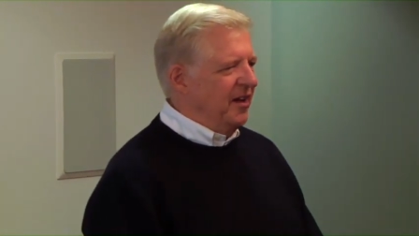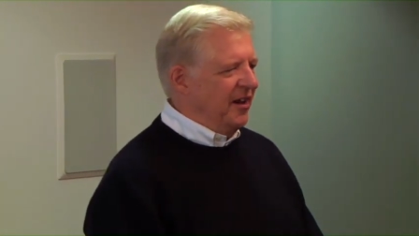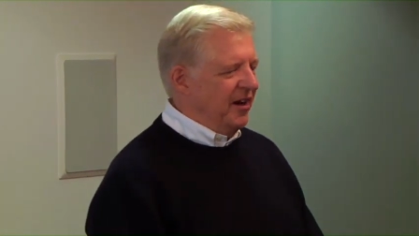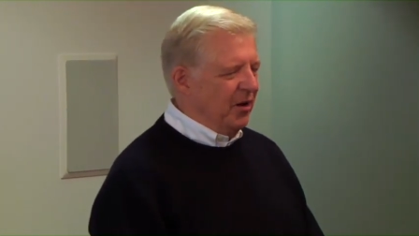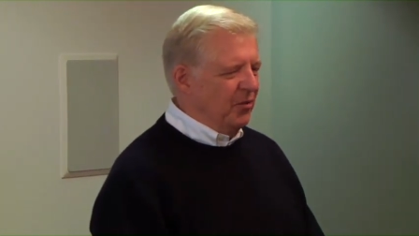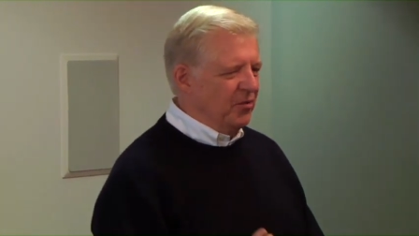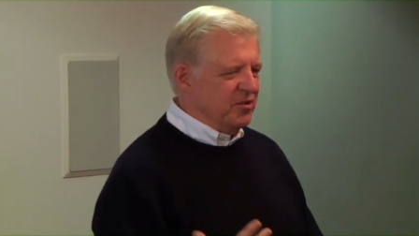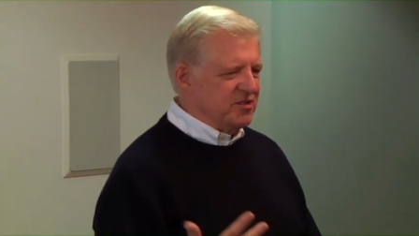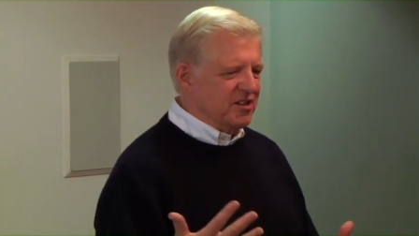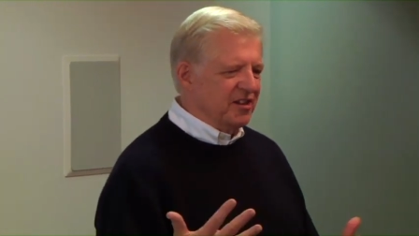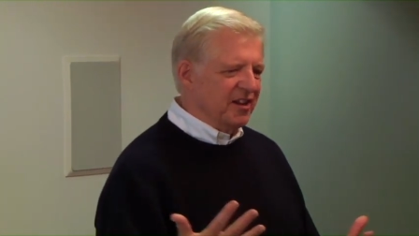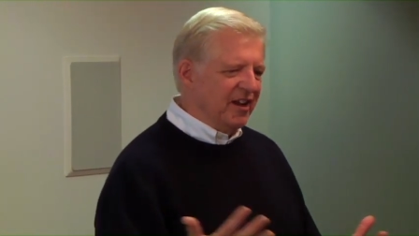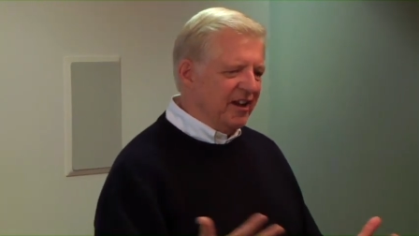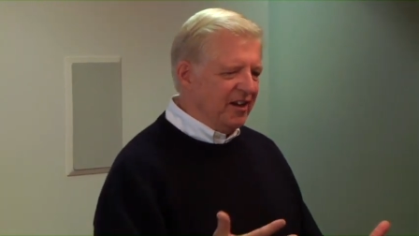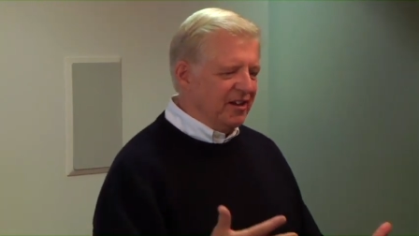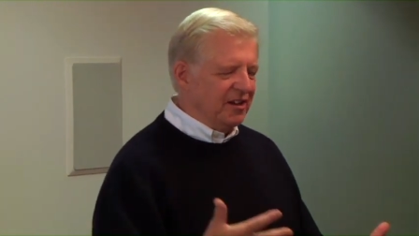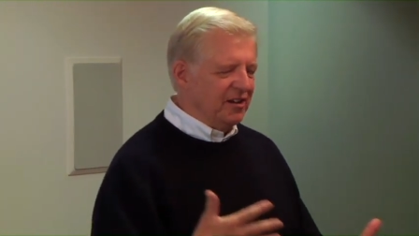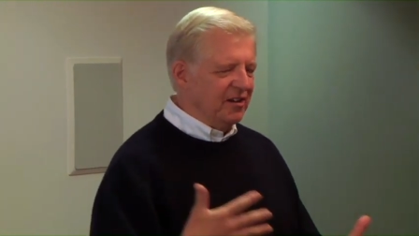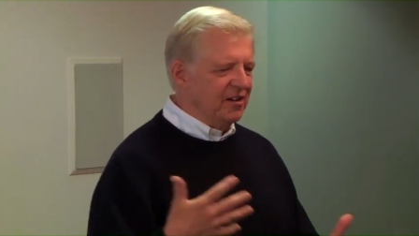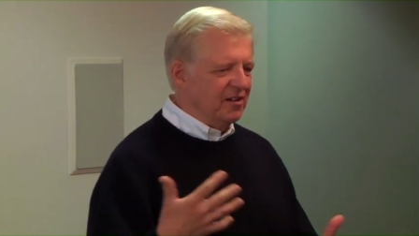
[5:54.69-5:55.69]
and I was
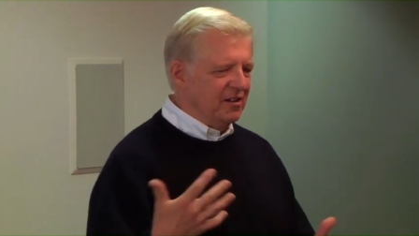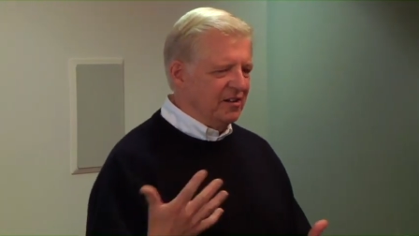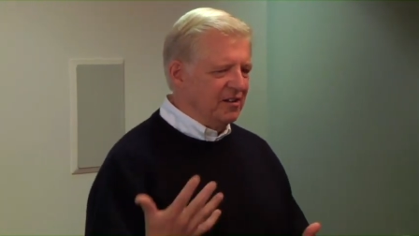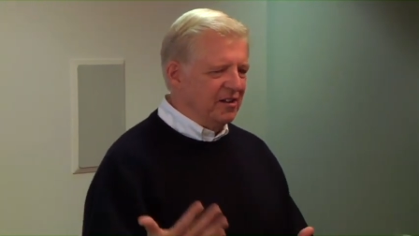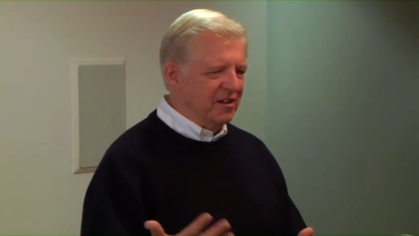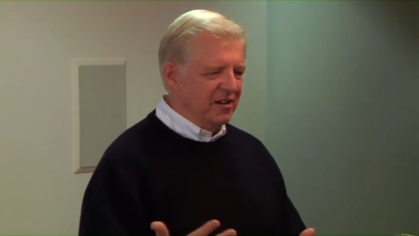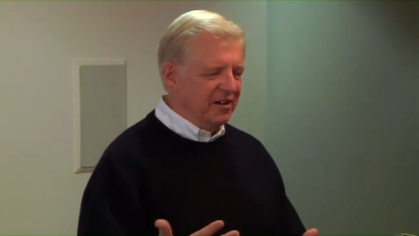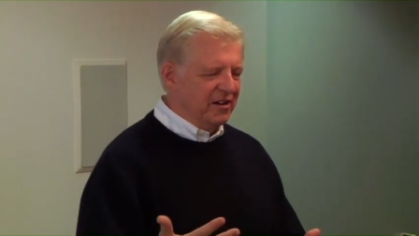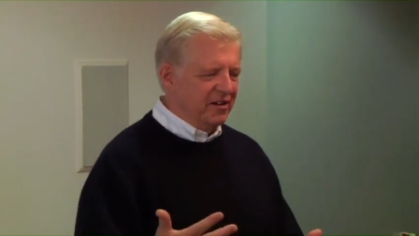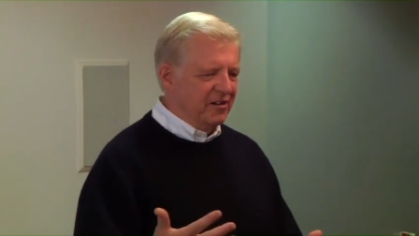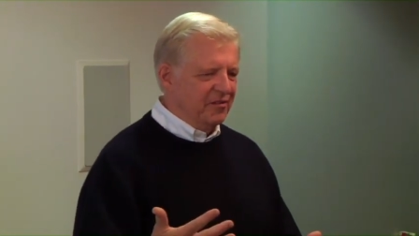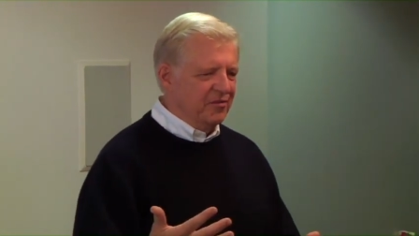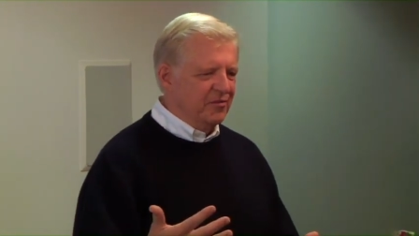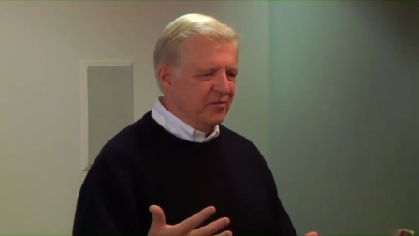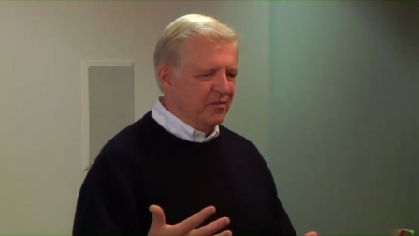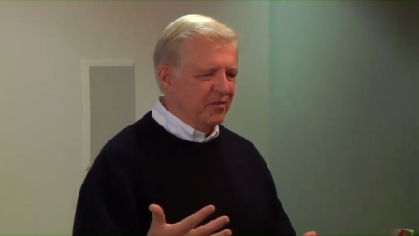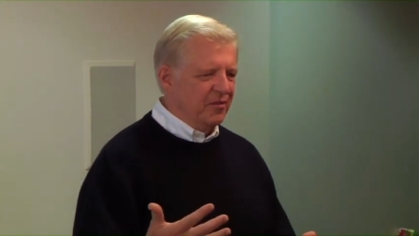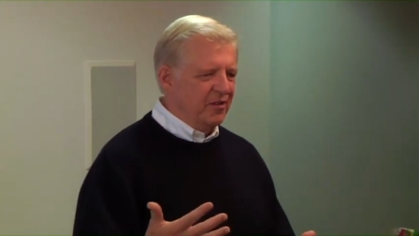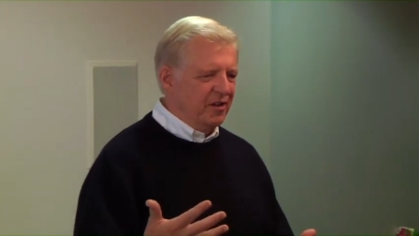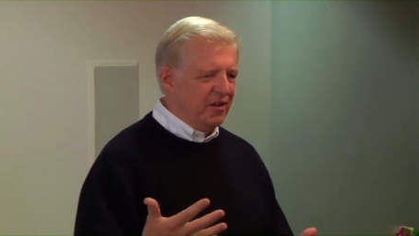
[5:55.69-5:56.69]
late in, uh,
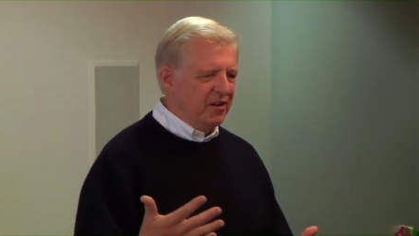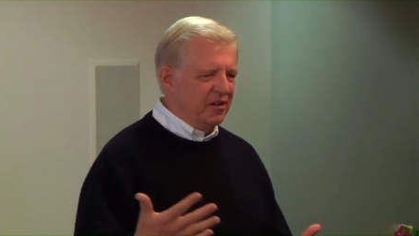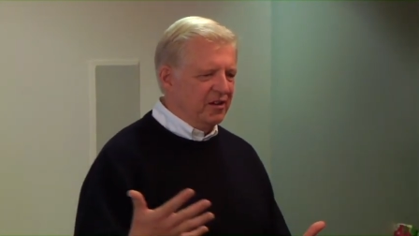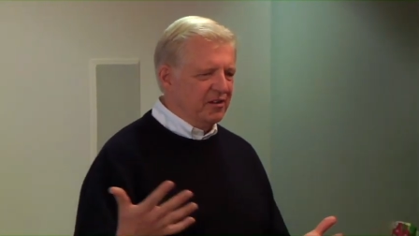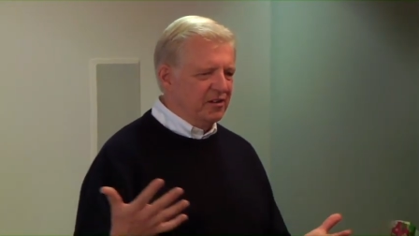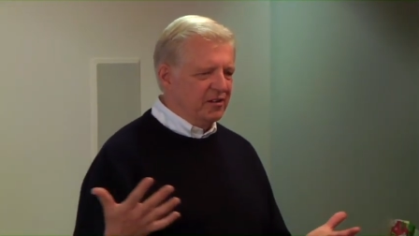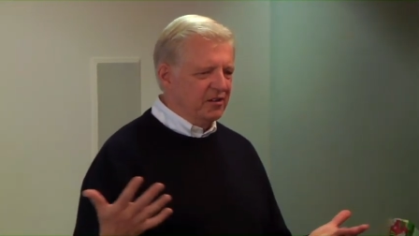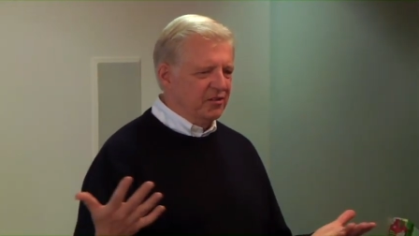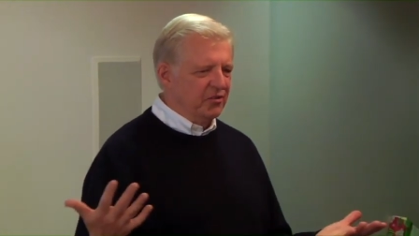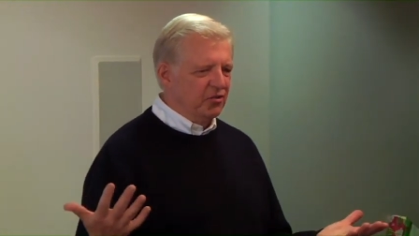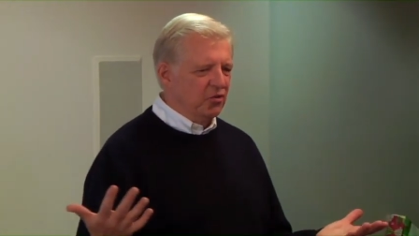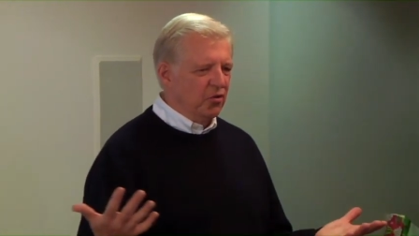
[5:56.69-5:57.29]
in